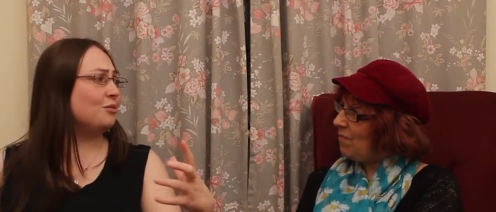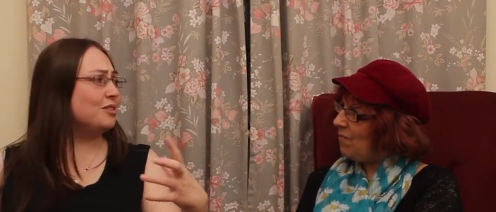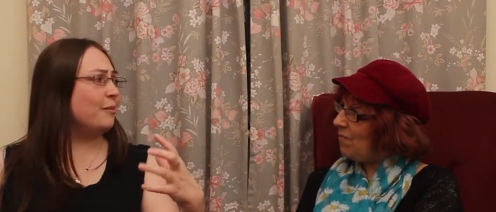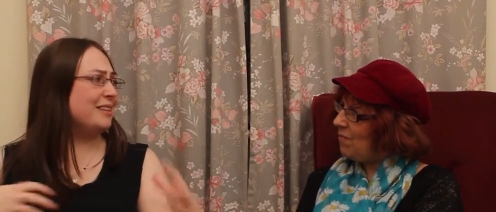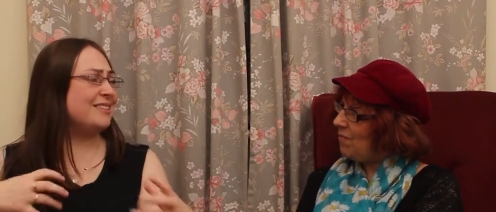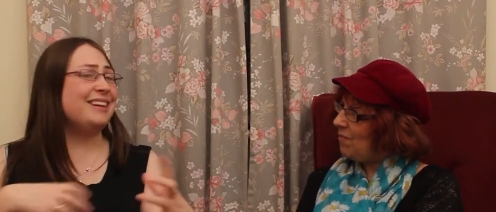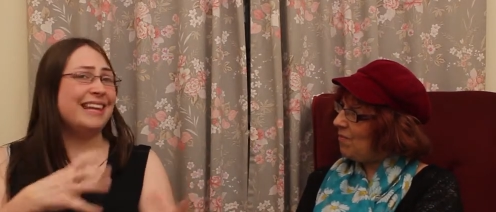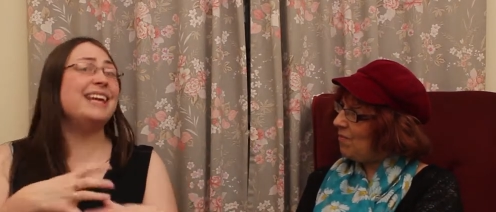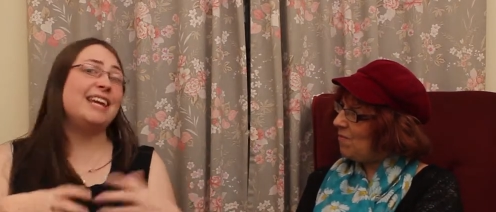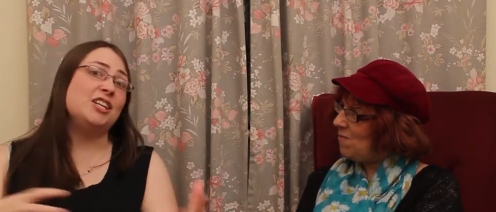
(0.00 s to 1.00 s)
Speaker 1: got something to
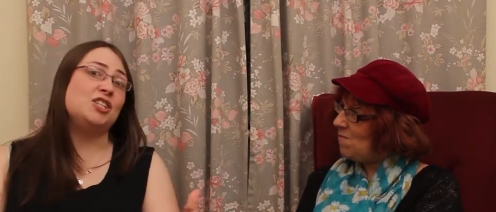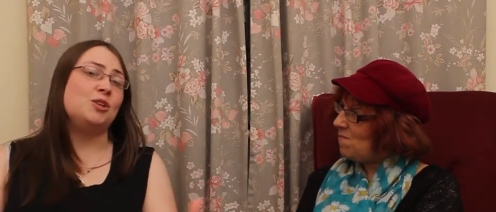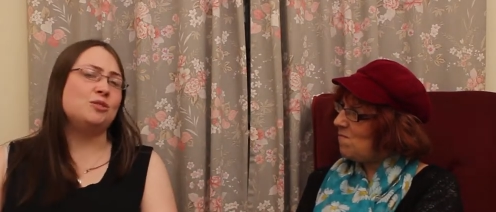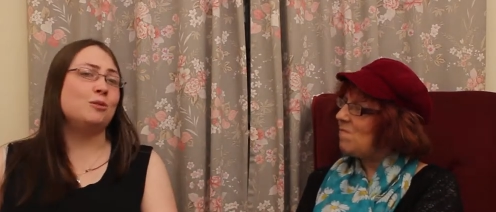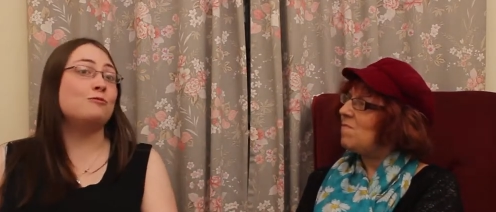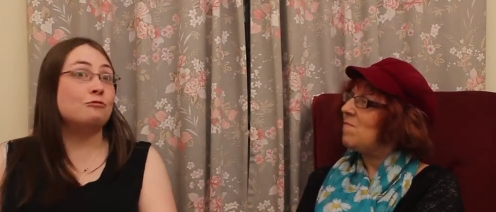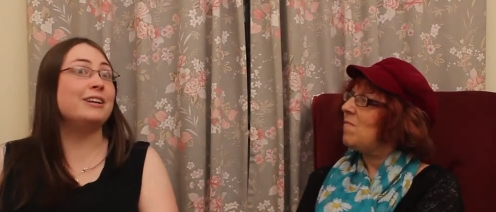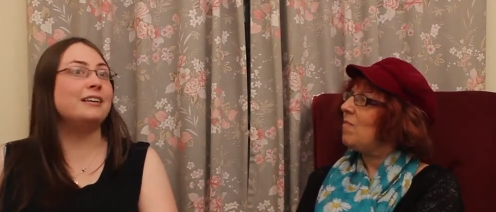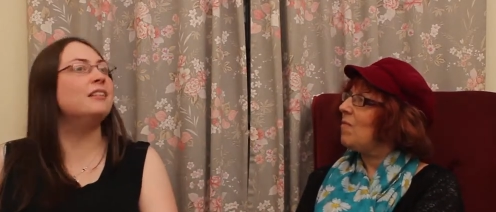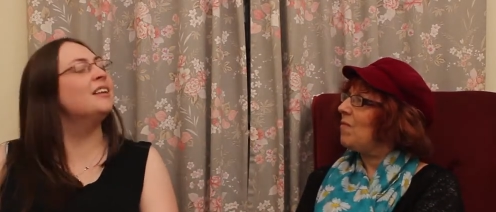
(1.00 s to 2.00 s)
link it to so it's
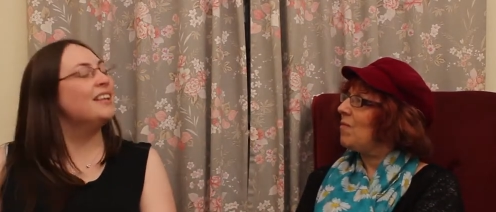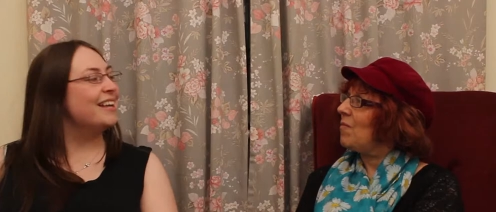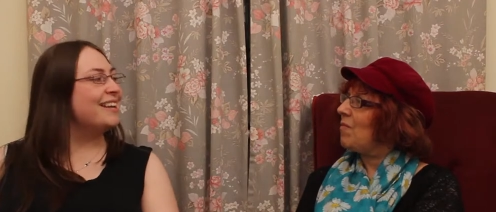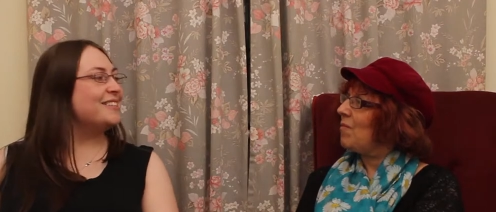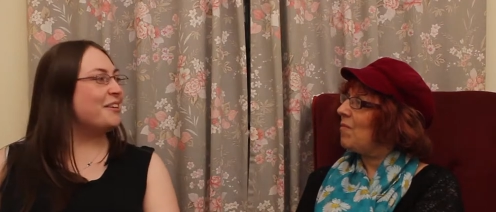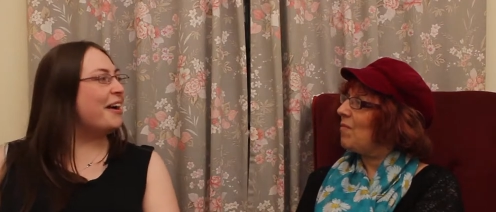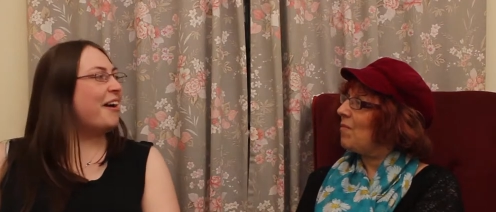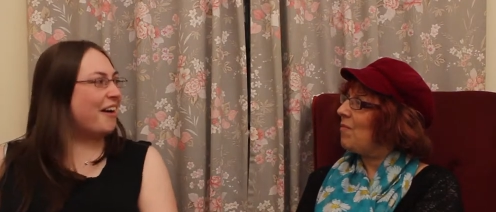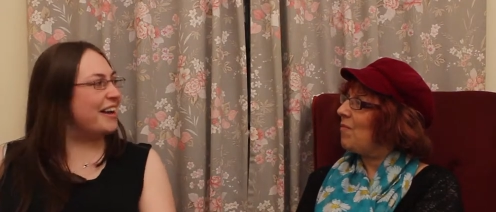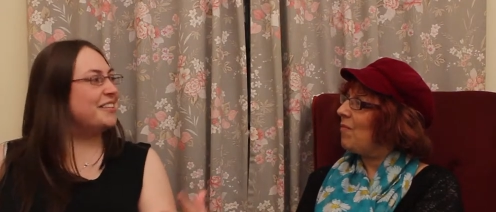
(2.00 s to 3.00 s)
real so
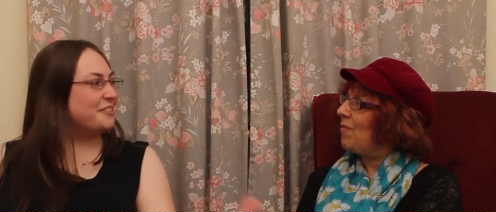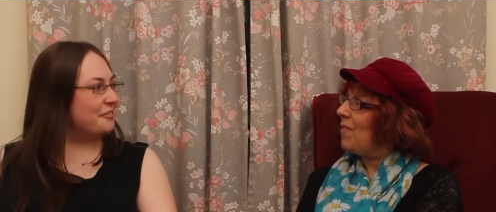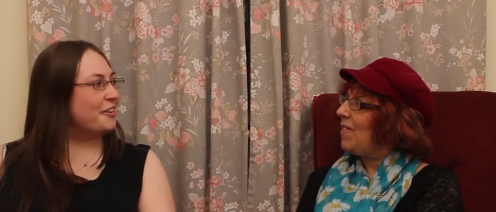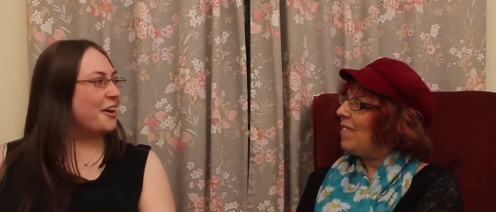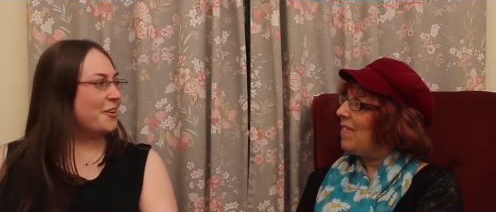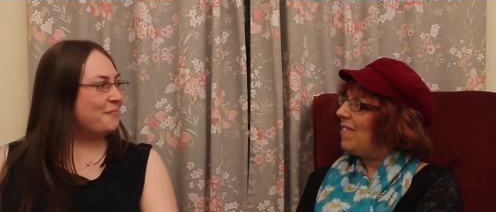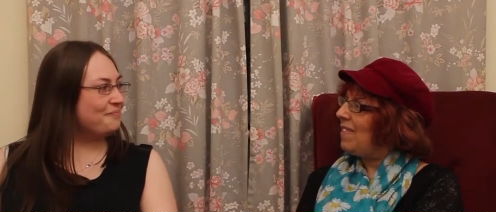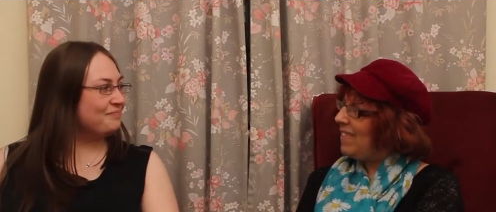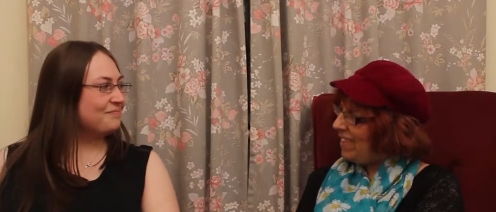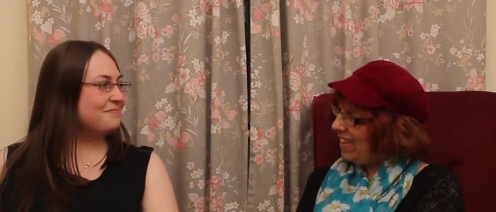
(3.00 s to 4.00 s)
that kind of uh,
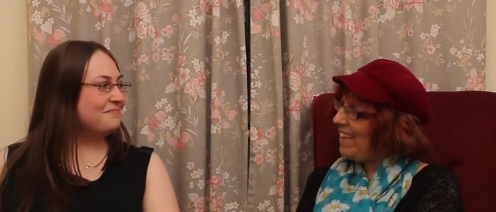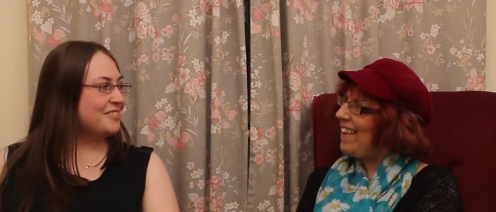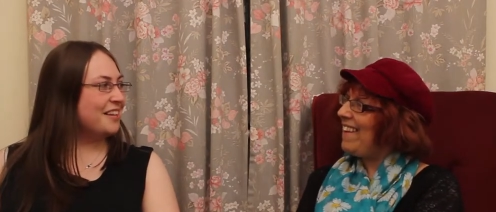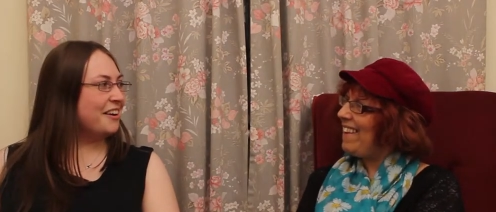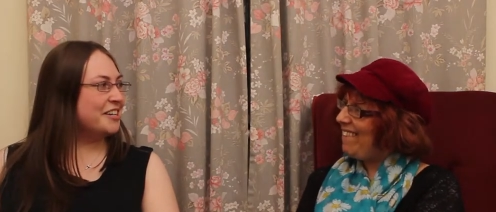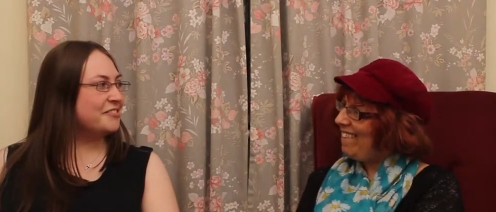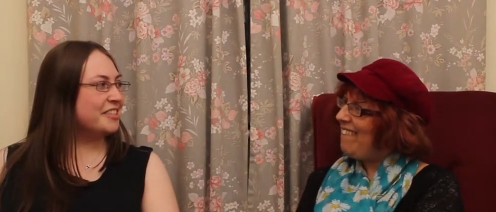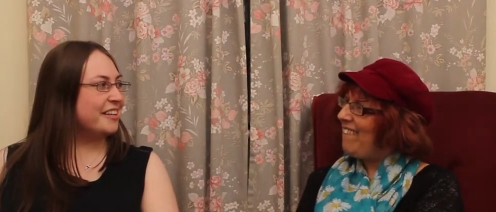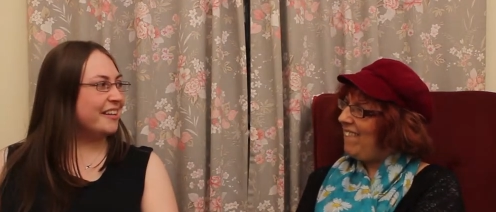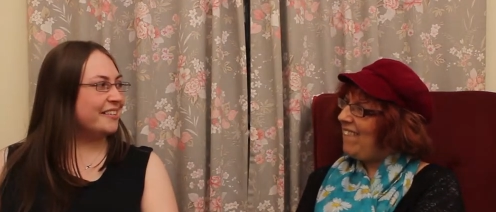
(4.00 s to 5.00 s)
yeah. kind of
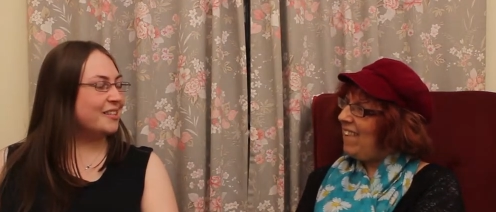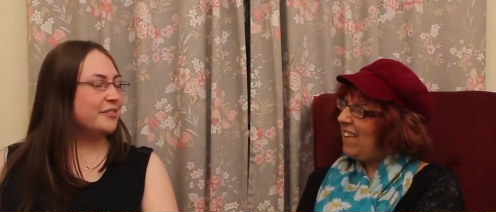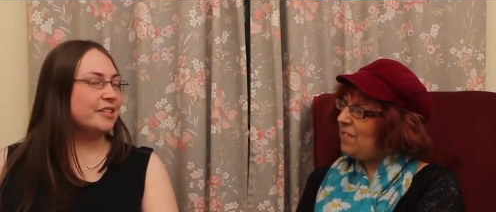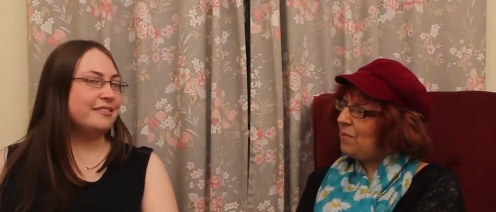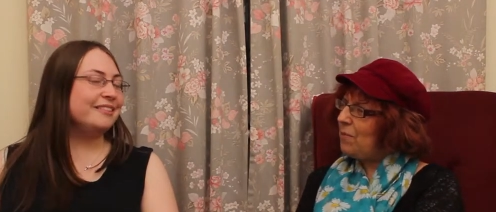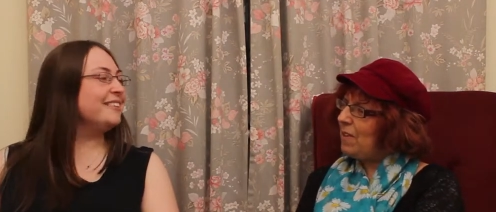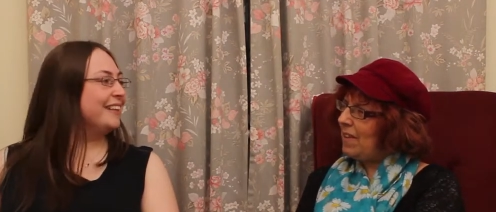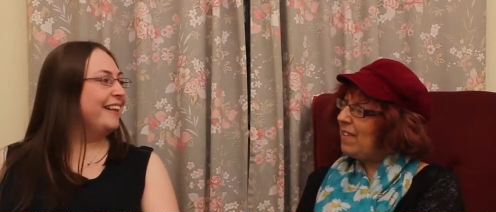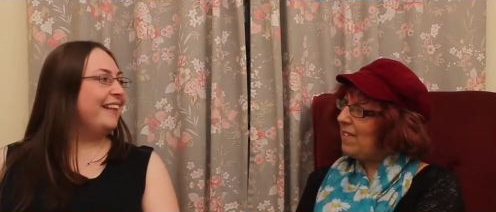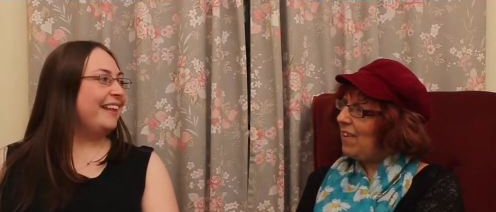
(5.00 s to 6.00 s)
a thing. So I've That's
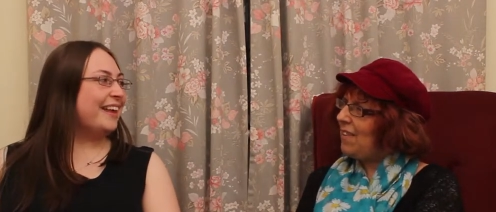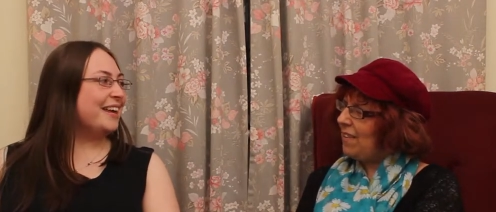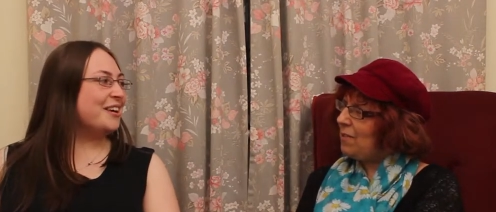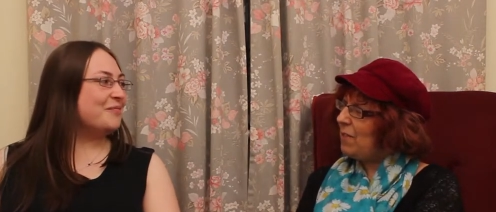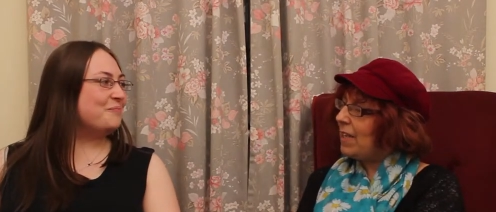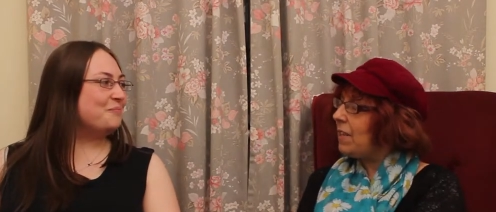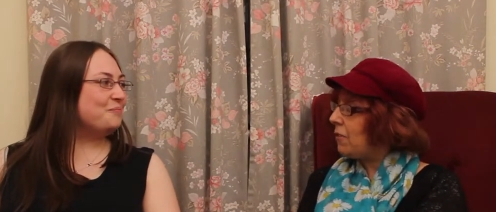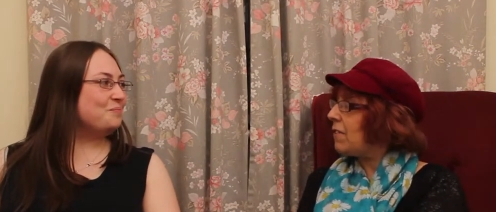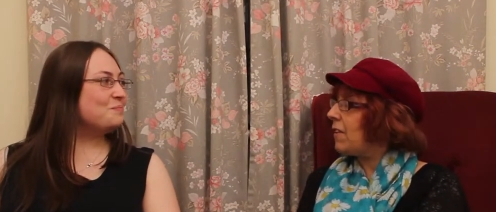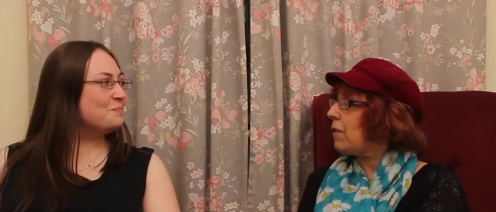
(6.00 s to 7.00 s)
really
Speaker 2: exciting. Yeah. It's really
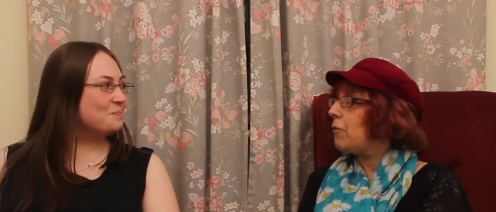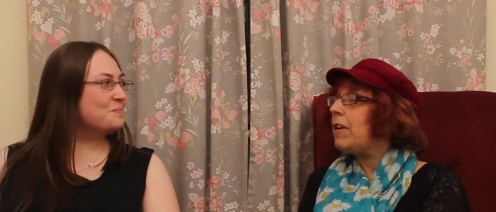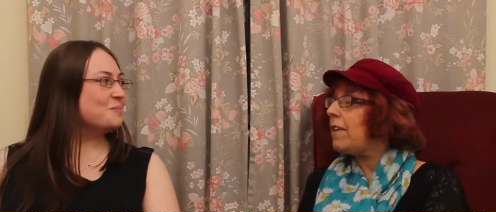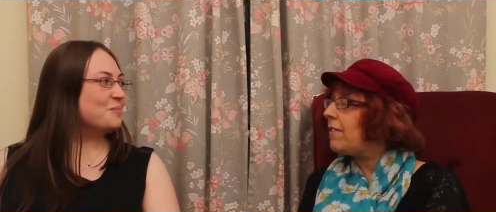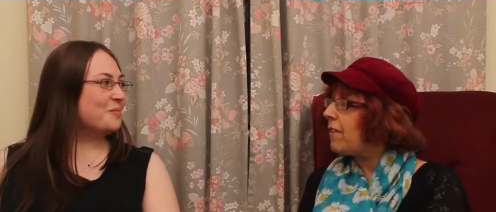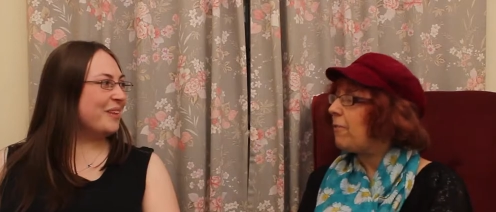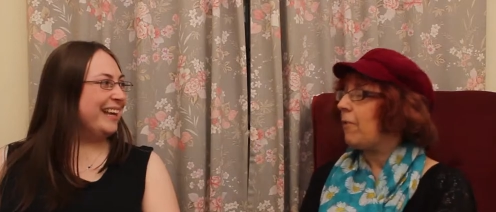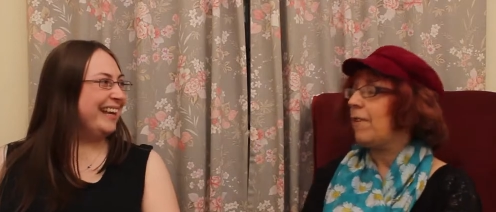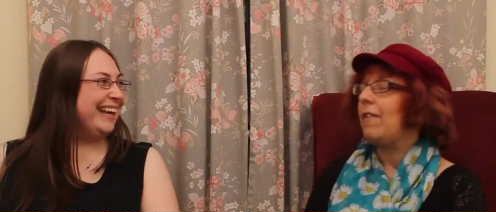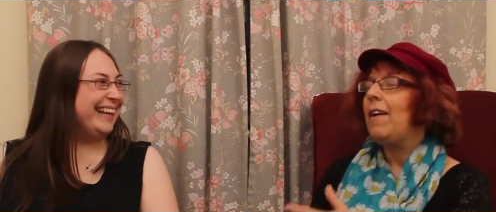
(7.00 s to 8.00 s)
interesting. Mm. It's really
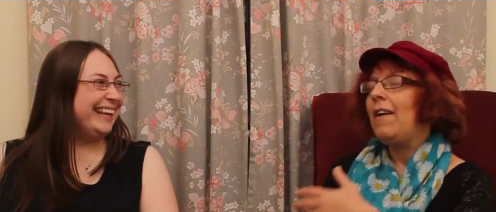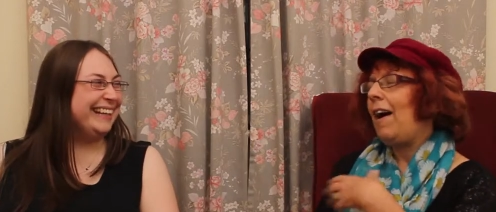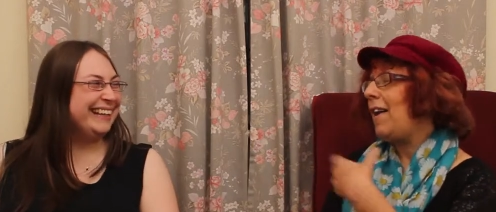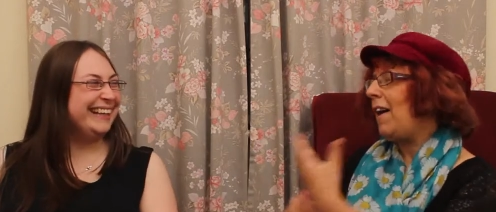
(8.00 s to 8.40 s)
different. I